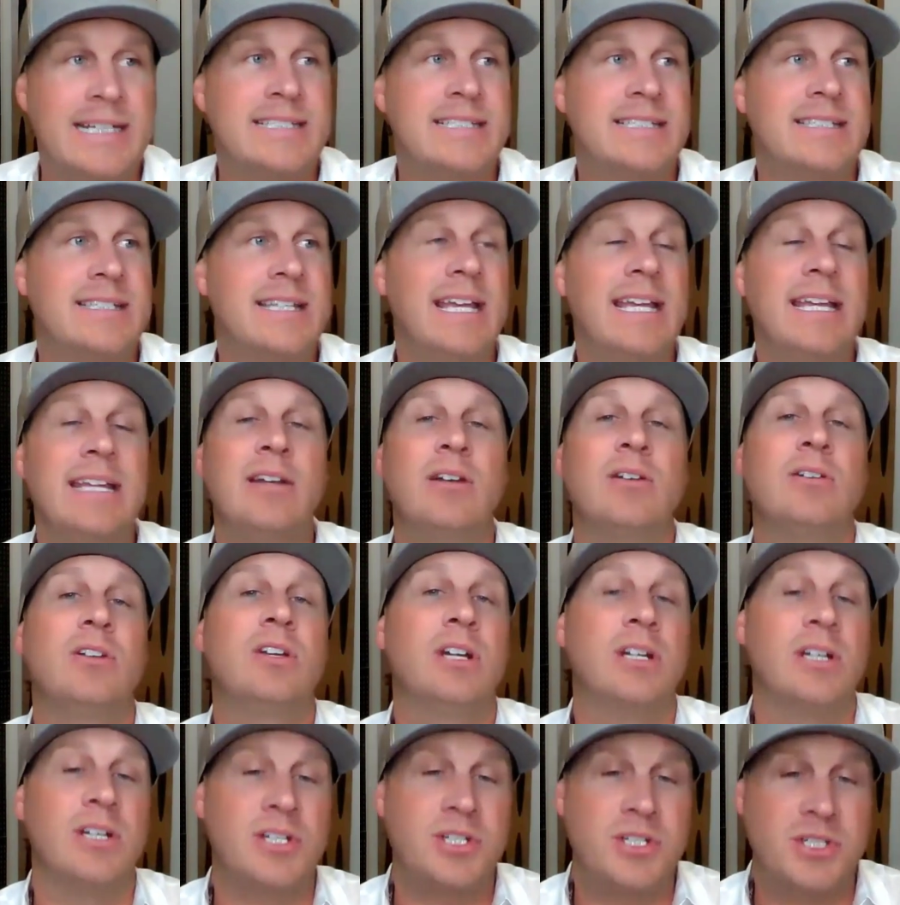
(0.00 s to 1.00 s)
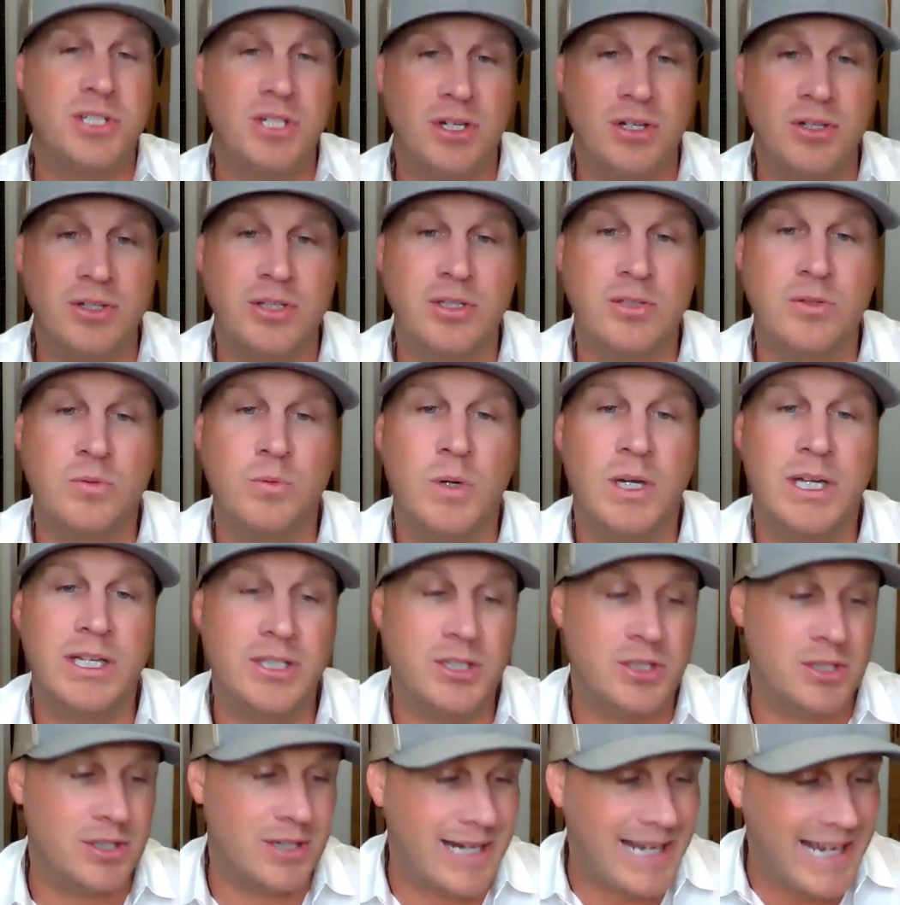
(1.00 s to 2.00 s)
It's then going to show you
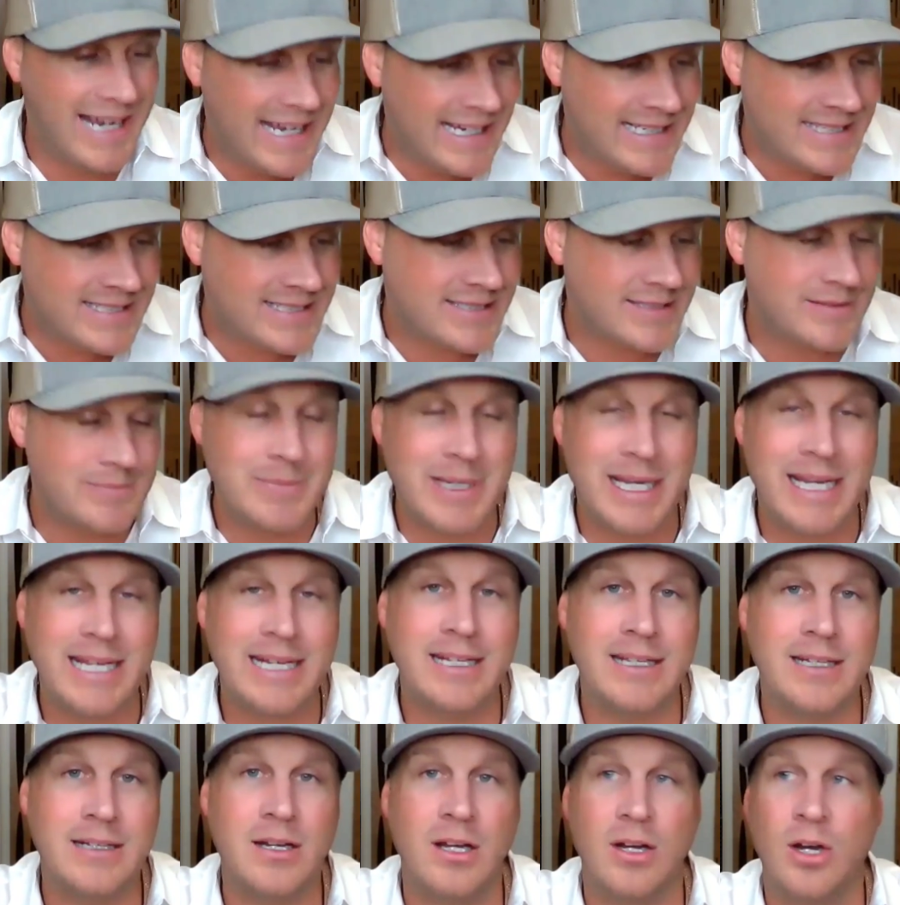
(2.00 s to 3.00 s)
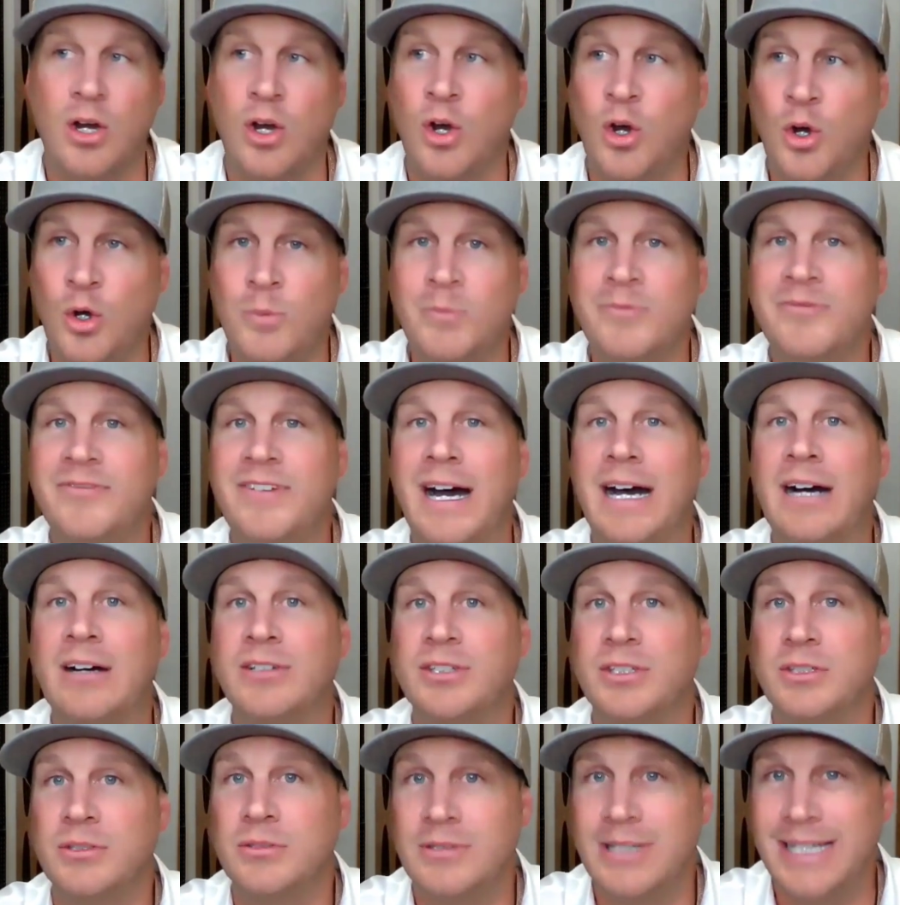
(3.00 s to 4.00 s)
what your estimated home
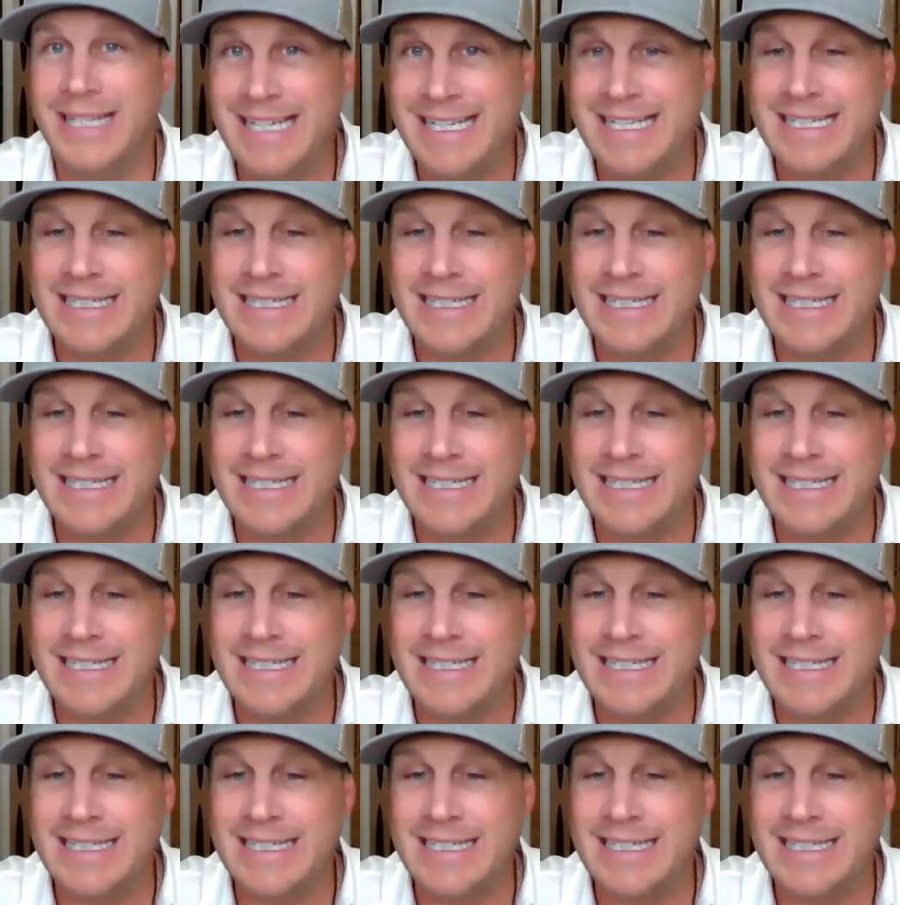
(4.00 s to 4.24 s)
value